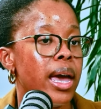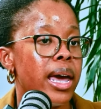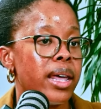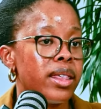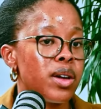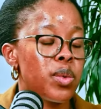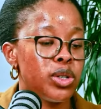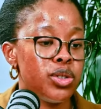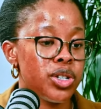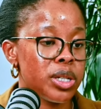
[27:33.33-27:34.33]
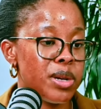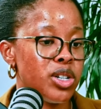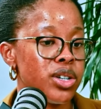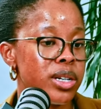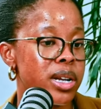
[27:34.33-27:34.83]
And I think what you just
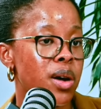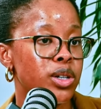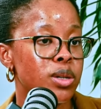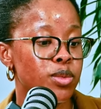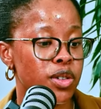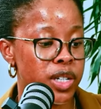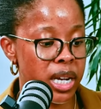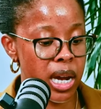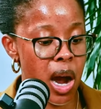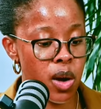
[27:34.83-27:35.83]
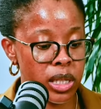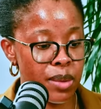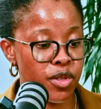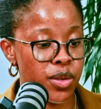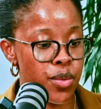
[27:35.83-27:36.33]
mentioned now in terms of taking out
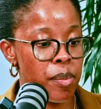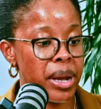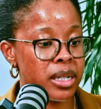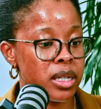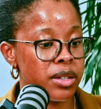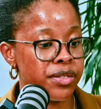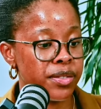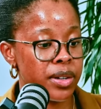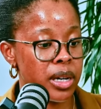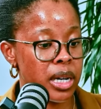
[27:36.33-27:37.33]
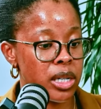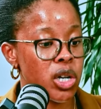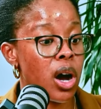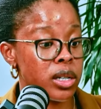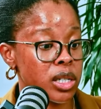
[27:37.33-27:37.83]
some of the repetitive
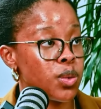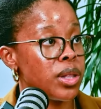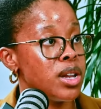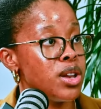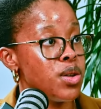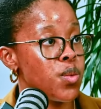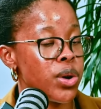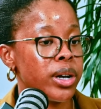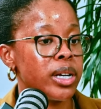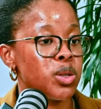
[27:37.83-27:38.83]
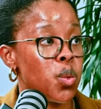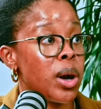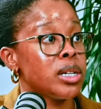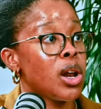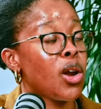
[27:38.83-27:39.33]
tasks within work is
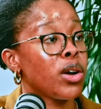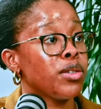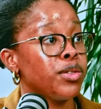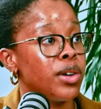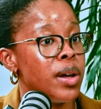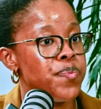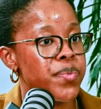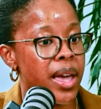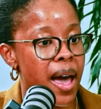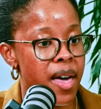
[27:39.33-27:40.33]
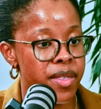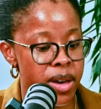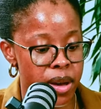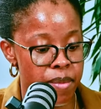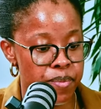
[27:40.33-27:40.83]
what a lot of
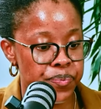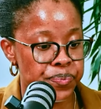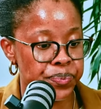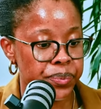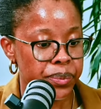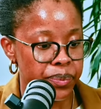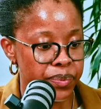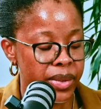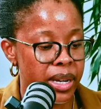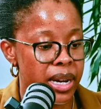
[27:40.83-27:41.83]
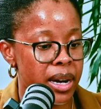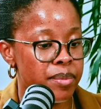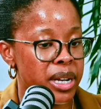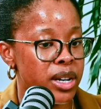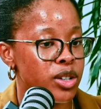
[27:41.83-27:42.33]
the
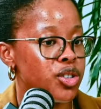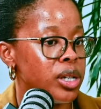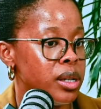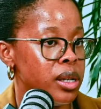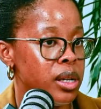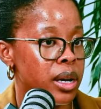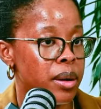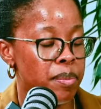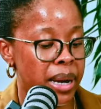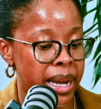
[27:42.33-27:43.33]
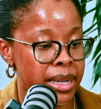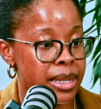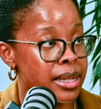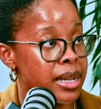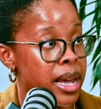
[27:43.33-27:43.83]
industry
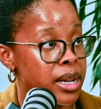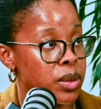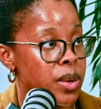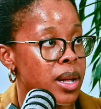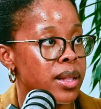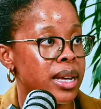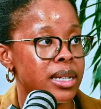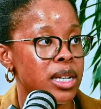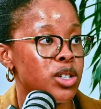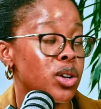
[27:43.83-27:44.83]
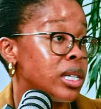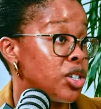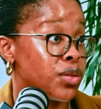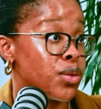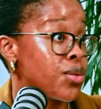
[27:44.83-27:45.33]
players are saying as well, that it's not
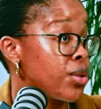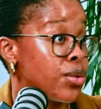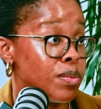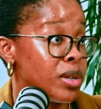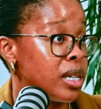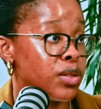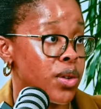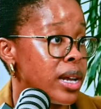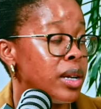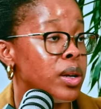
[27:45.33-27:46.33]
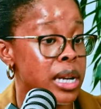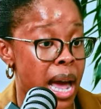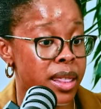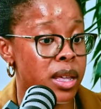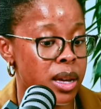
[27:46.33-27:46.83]
just for recruitment, it's for in
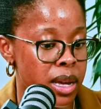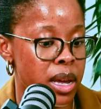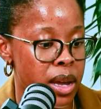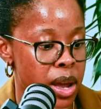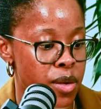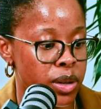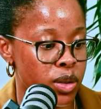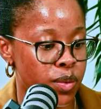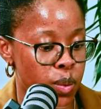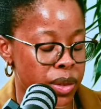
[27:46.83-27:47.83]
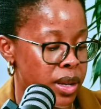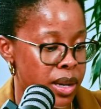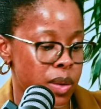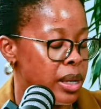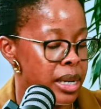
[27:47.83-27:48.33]
other areas of
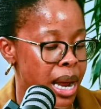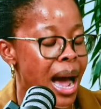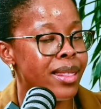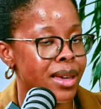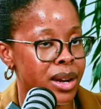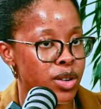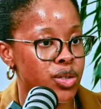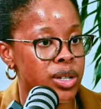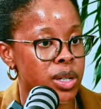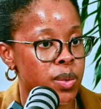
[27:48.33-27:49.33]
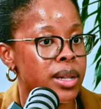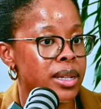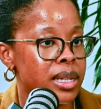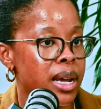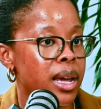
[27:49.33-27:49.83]
in other industries as well.
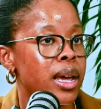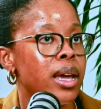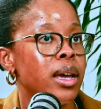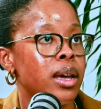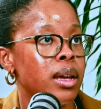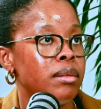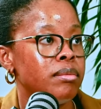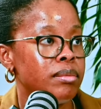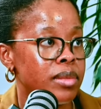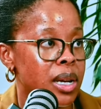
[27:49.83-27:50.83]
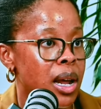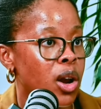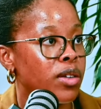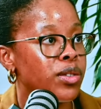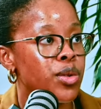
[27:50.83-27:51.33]
They say a
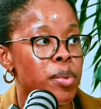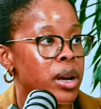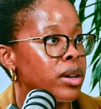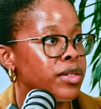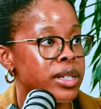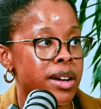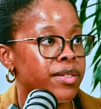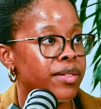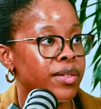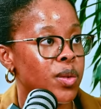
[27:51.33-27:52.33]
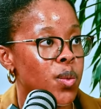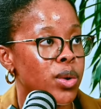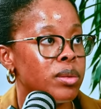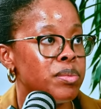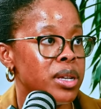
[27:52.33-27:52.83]
lot of the repetitive stuff
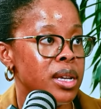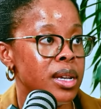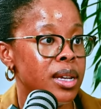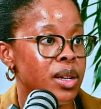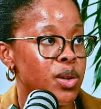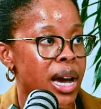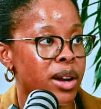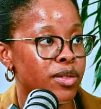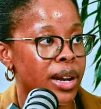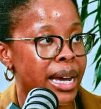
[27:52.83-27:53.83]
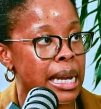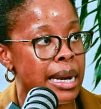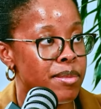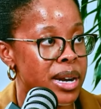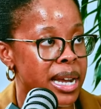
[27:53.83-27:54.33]
will be you kind of like
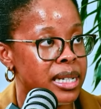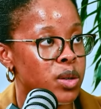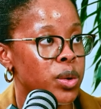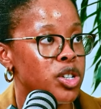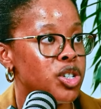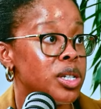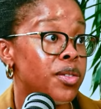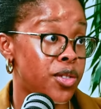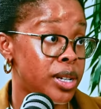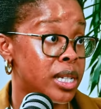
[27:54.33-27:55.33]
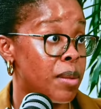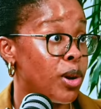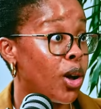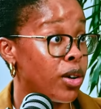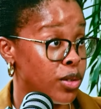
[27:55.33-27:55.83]
eliminated, which frees up
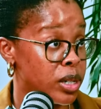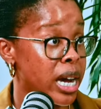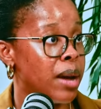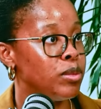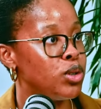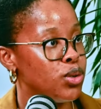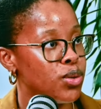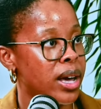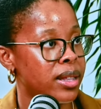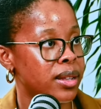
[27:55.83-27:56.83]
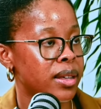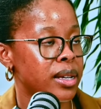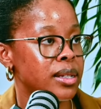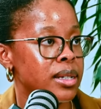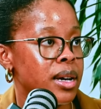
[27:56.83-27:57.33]
a lot of your time to do other
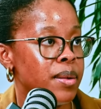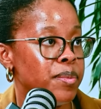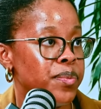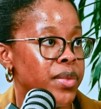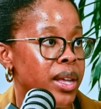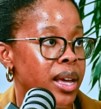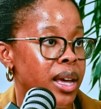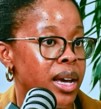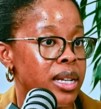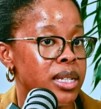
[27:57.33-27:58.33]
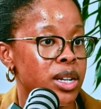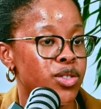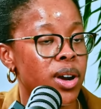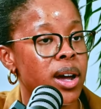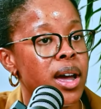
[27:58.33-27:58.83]
things,
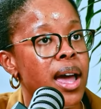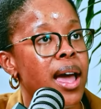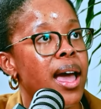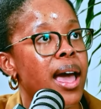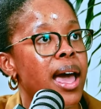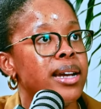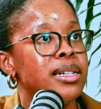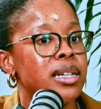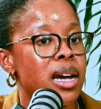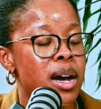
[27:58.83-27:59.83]
etc. And